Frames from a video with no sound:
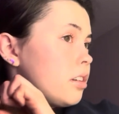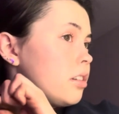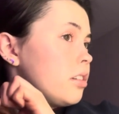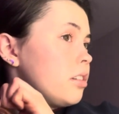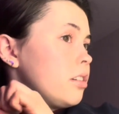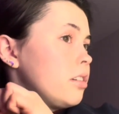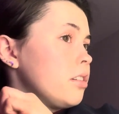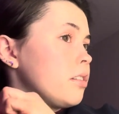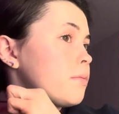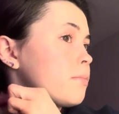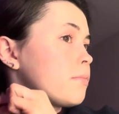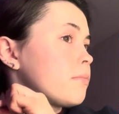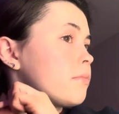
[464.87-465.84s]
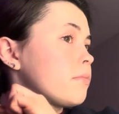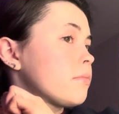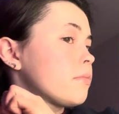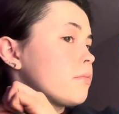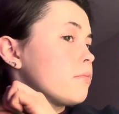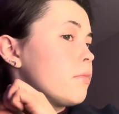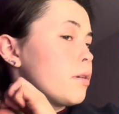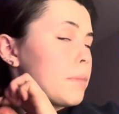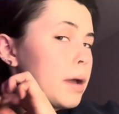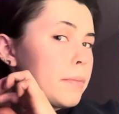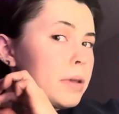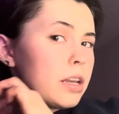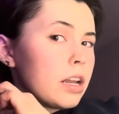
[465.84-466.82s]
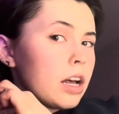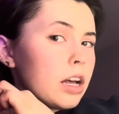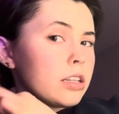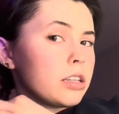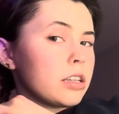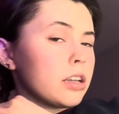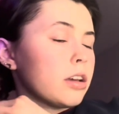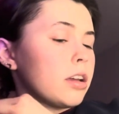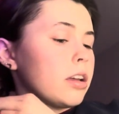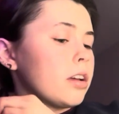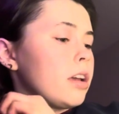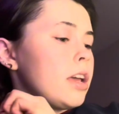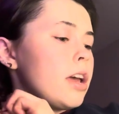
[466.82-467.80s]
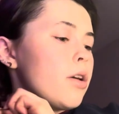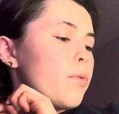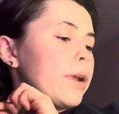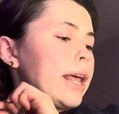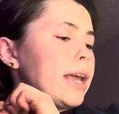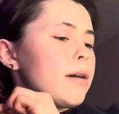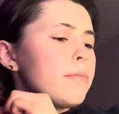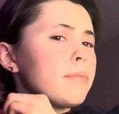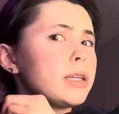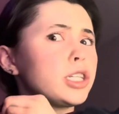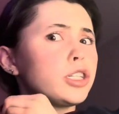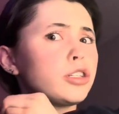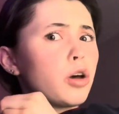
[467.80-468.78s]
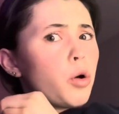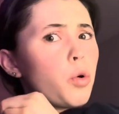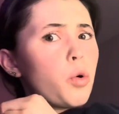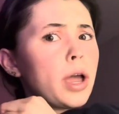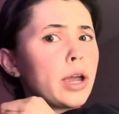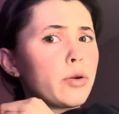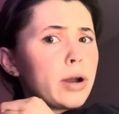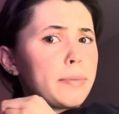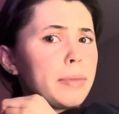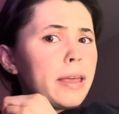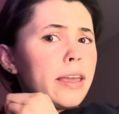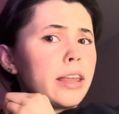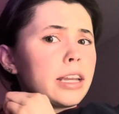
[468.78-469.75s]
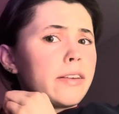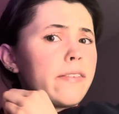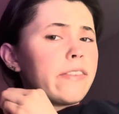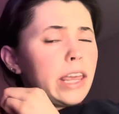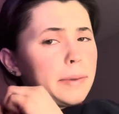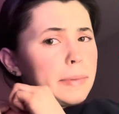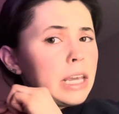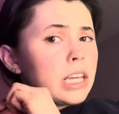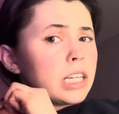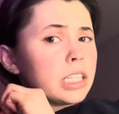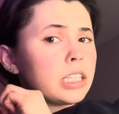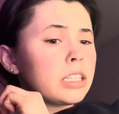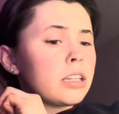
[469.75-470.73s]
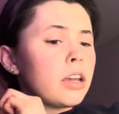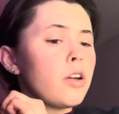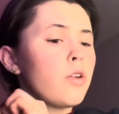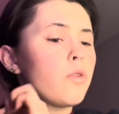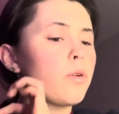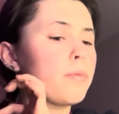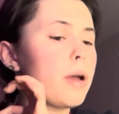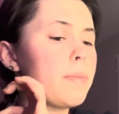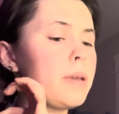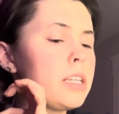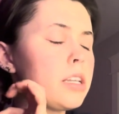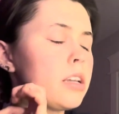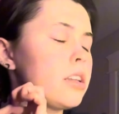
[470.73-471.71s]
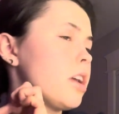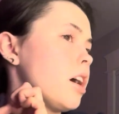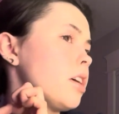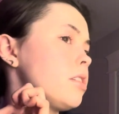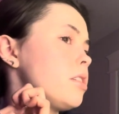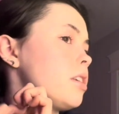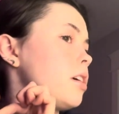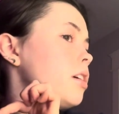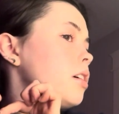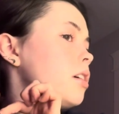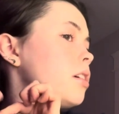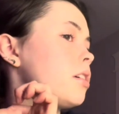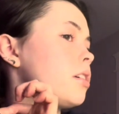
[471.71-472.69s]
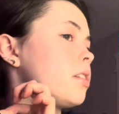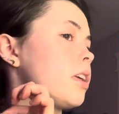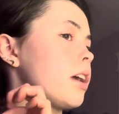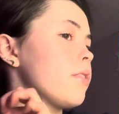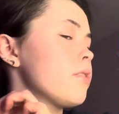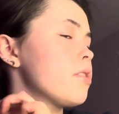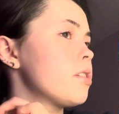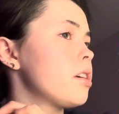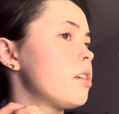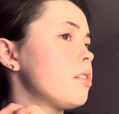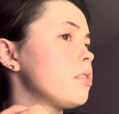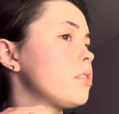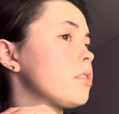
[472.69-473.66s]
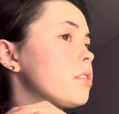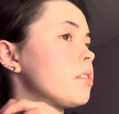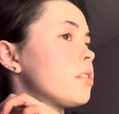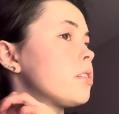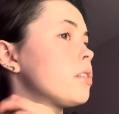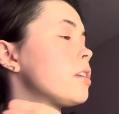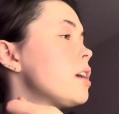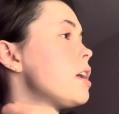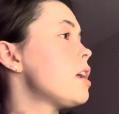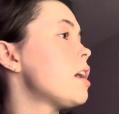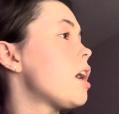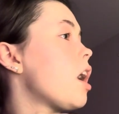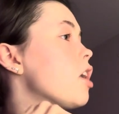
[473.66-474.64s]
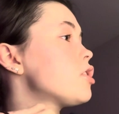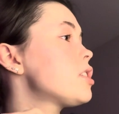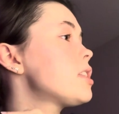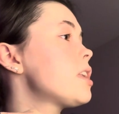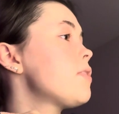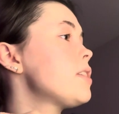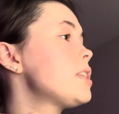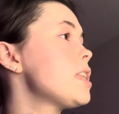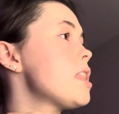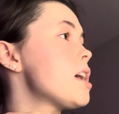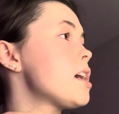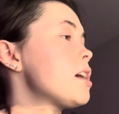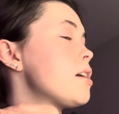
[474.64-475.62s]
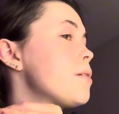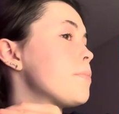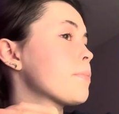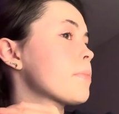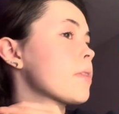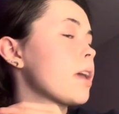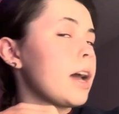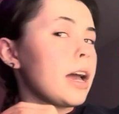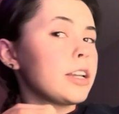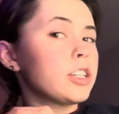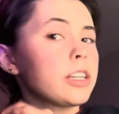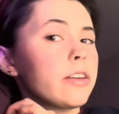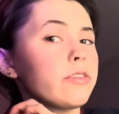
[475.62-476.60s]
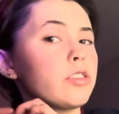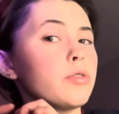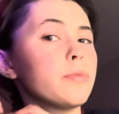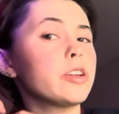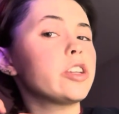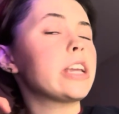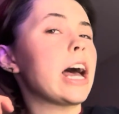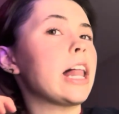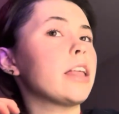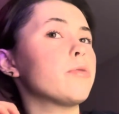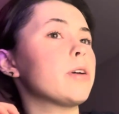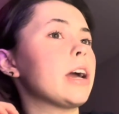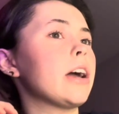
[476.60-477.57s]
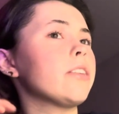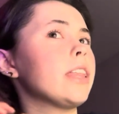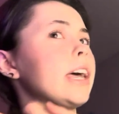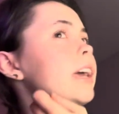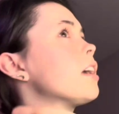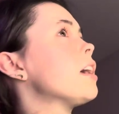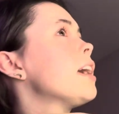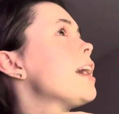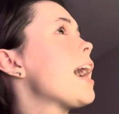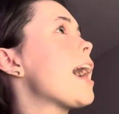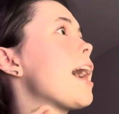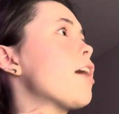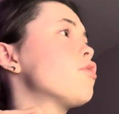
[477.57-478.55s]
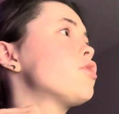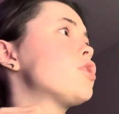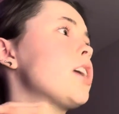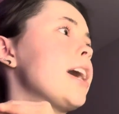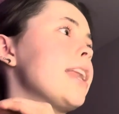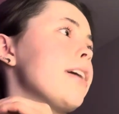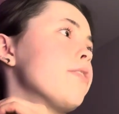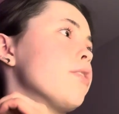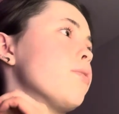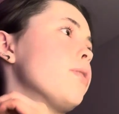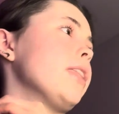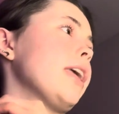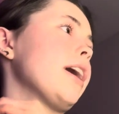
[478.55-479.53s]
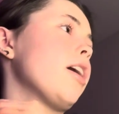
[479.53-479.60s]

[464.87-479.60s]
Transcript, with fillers: Ugh. Remind me not to, when I come so incredibly famous, remind me to not sing like everyone else. I'll just leave it to them. I just have too much talent where I'd like outshine everyone. Like